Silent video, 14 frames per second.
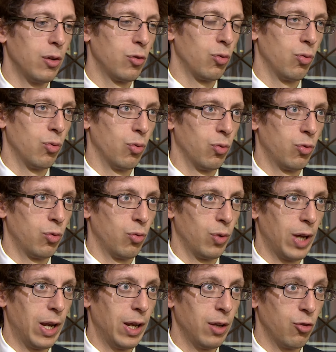to
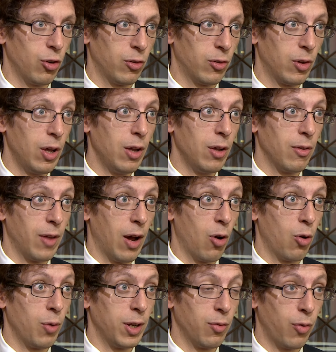Calais. Just there are
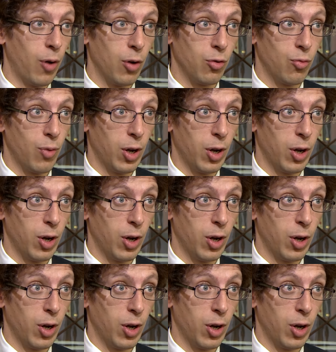already 400